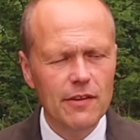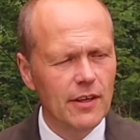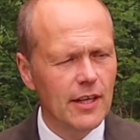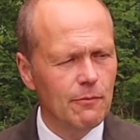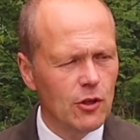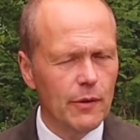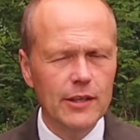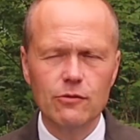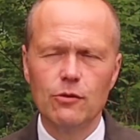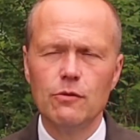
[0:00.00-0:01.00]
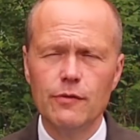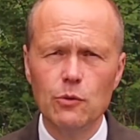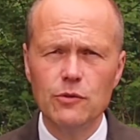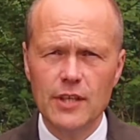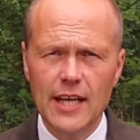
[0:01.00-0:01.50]
that I'm going to
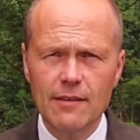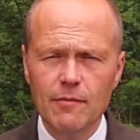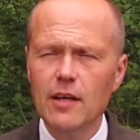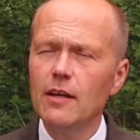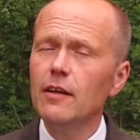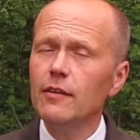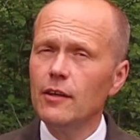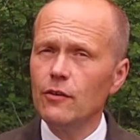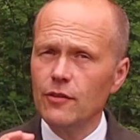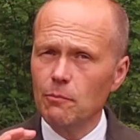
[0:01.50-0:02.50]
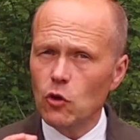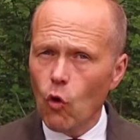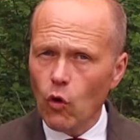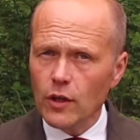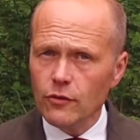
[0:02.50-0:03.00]
review today. There are some
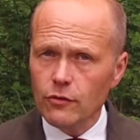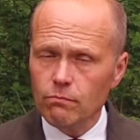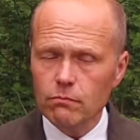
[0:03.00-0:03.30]
corkers.